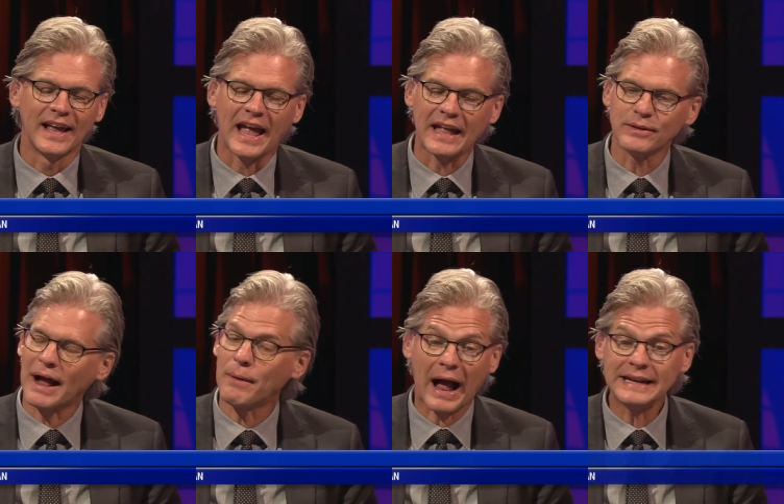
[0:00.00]
And
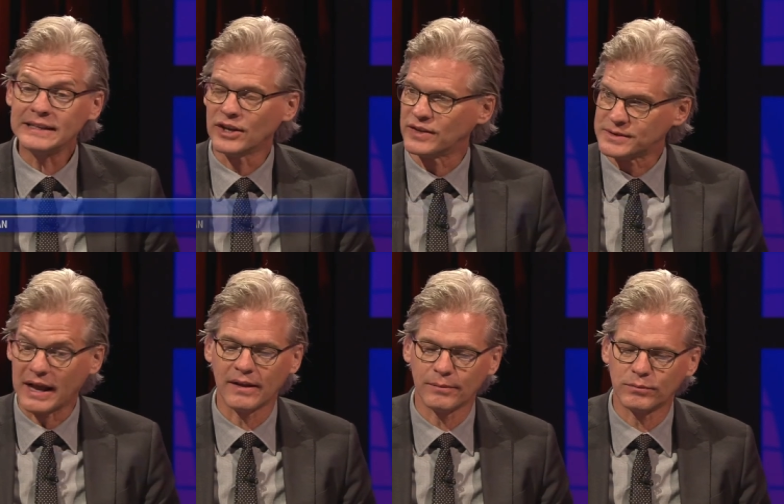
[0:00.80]
I, I didn't know this
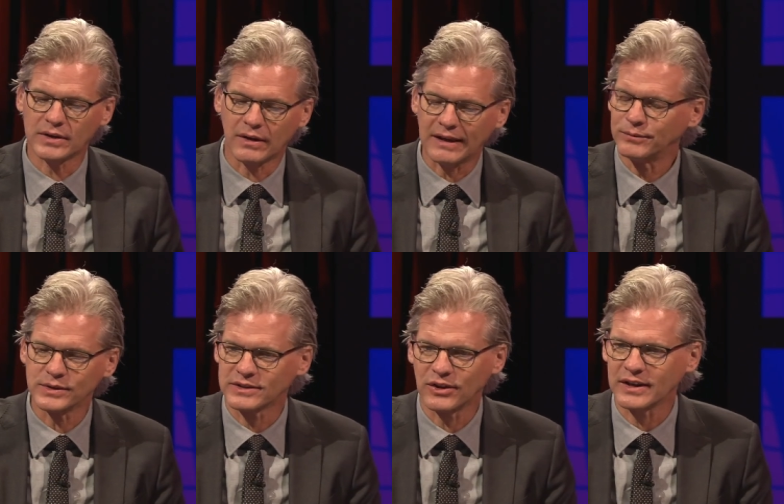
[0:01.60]
until uh, I
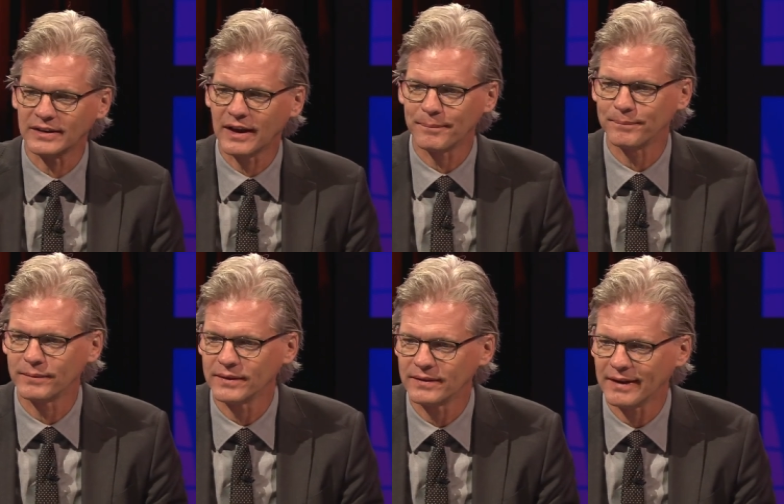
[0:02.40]
was looking up,
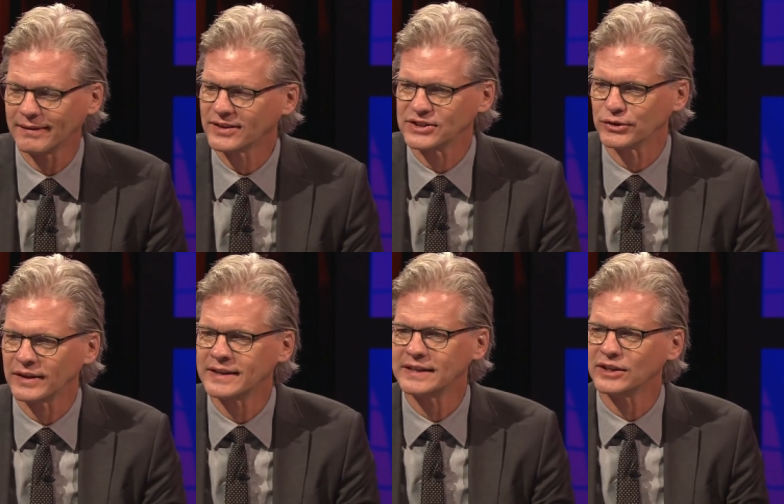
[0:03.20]
I looked at your LinkedIn.